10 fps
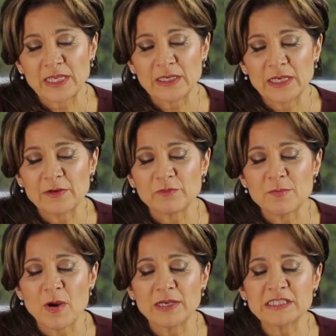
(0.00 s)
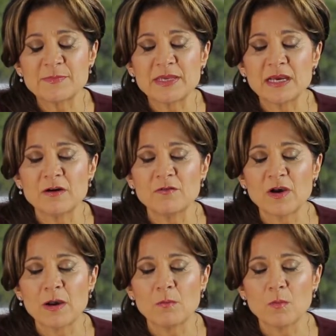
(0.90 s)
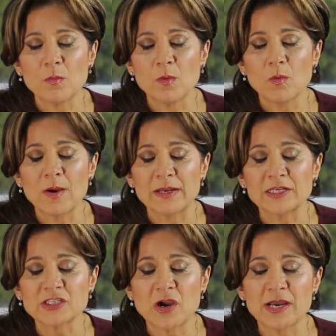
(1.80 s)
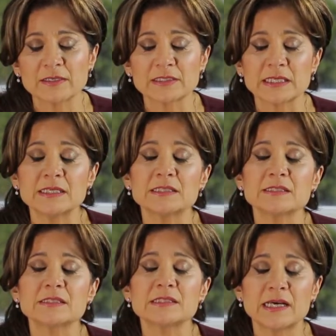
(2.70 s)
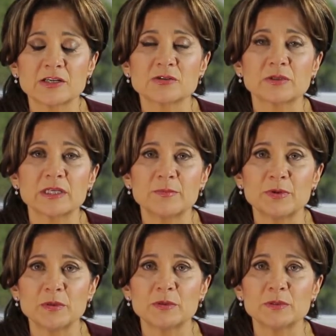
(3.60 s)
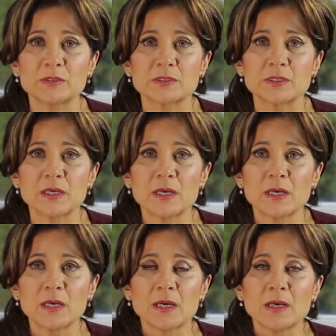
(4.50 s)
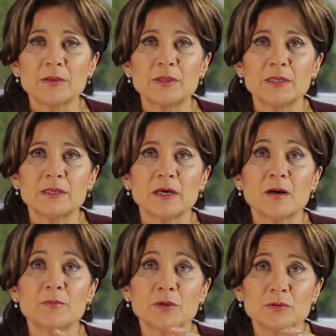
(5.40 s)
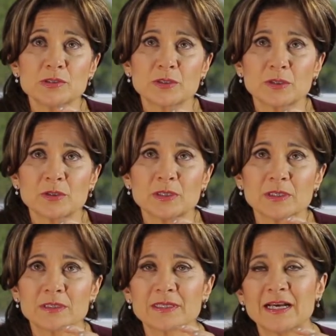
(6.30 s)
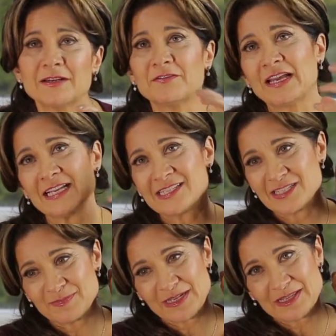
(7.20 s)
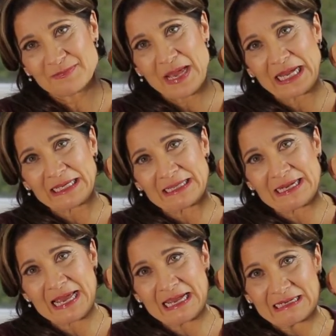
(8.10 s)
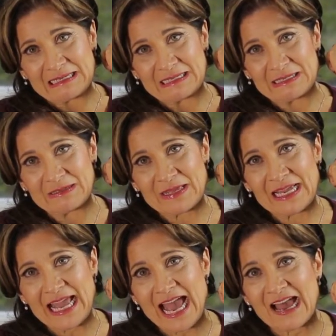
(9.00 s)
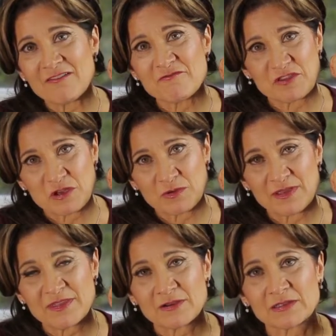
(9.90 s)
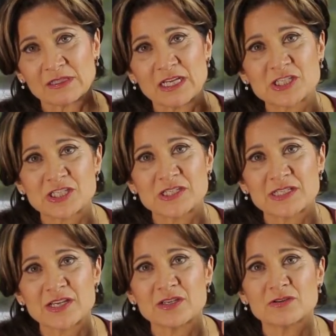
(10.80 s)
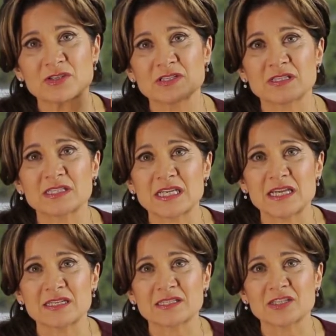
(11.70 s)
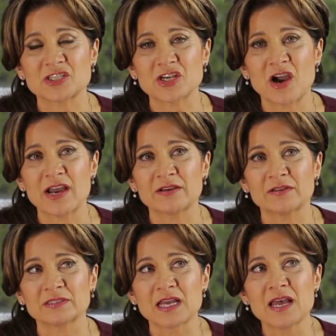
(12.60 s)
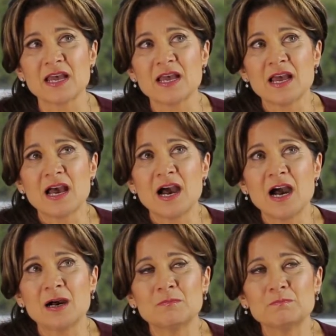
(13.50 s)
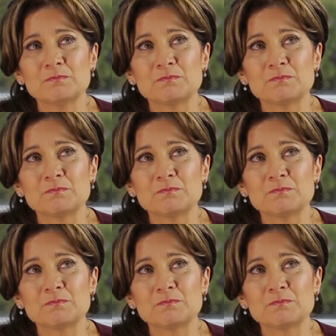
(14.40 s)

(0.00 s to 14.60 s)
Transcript: It, it reminds me of um, when a child is sexually abused, the abuser kind of has you by the back of the neck. You know, they have you in their clutches, and you're just this innocent child. Um,